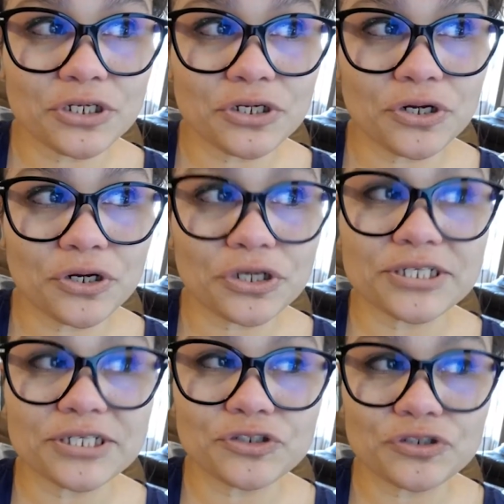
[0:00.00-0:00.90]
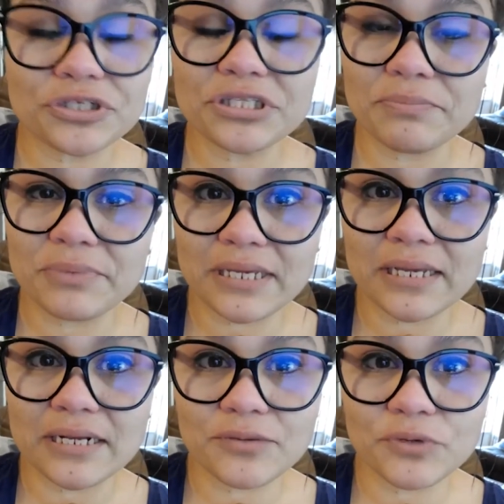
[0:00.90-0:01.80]
her concern in the
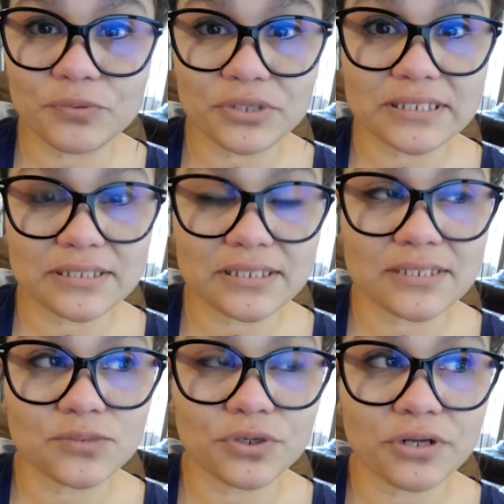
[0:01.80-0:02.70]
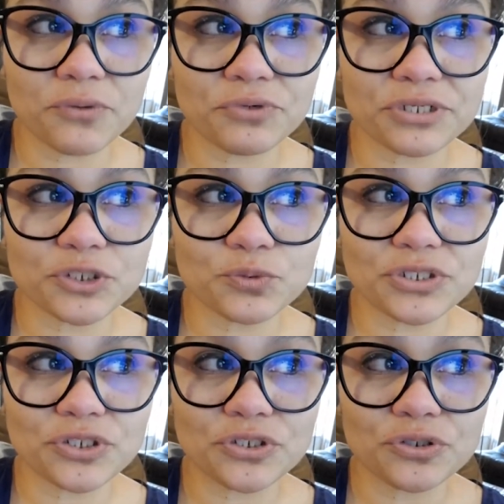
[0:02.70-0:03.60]
beginning when we did these one-on-ones
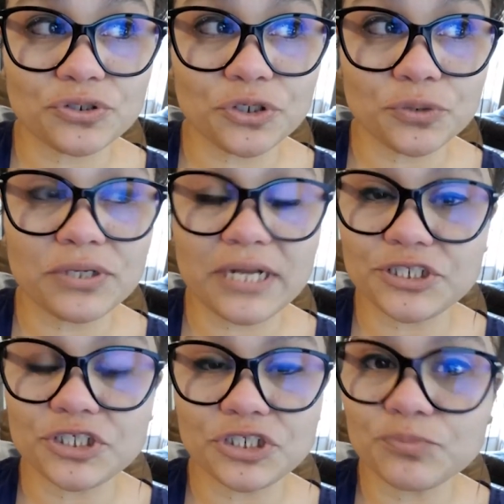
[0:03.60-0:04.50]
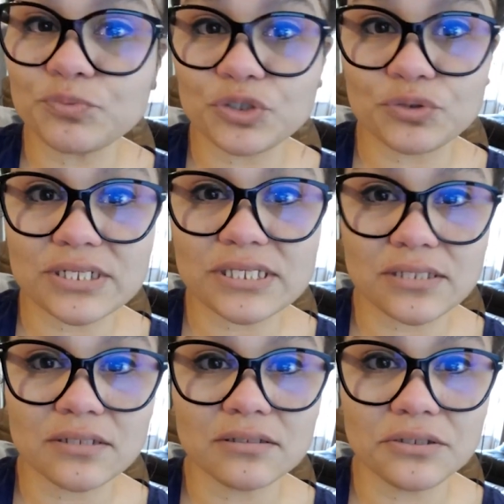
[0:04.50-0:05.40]
was, her relationship was
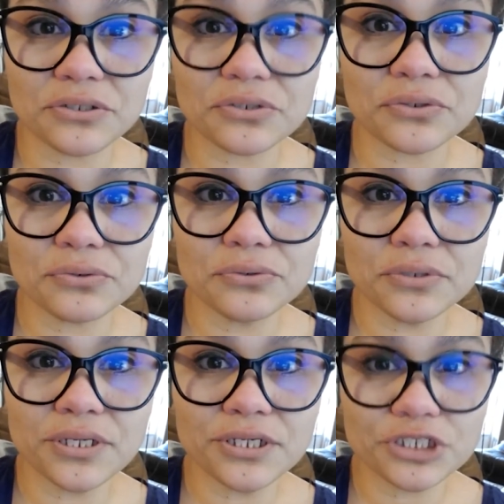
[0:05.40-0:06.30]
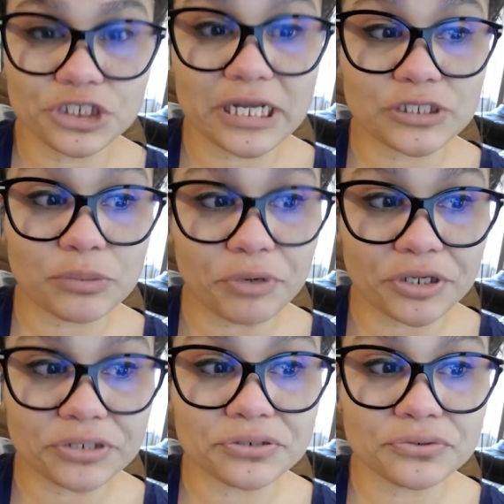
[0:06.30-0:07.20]
stressing, She has a
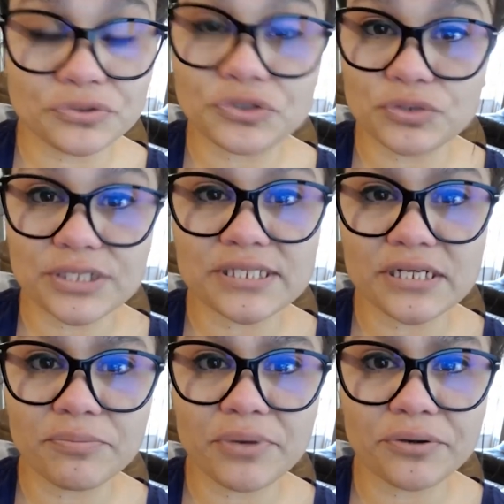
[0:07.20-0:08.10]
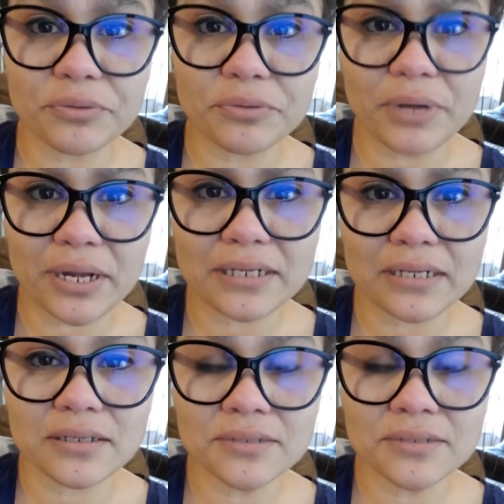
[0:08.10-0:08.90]
partner who's stressing about her body.